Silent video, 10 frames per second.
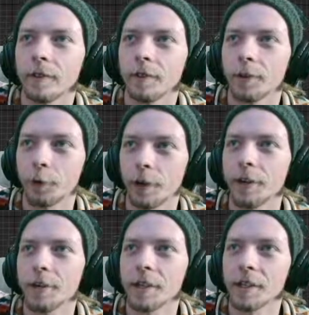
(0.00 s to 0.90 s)
The
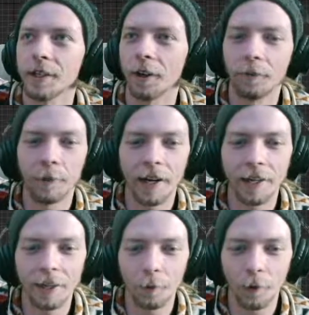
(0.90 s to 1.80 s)
creators itself banned
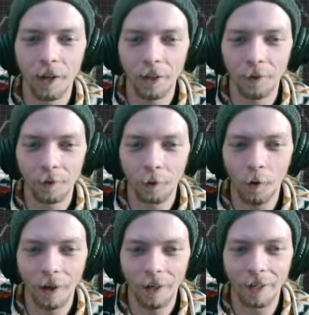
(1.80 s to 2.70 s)
it? What?
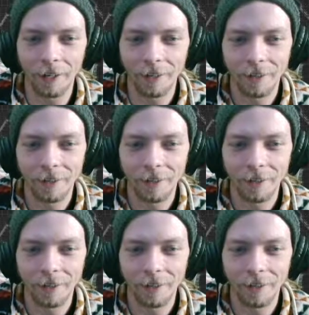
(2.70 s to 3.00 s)
Why?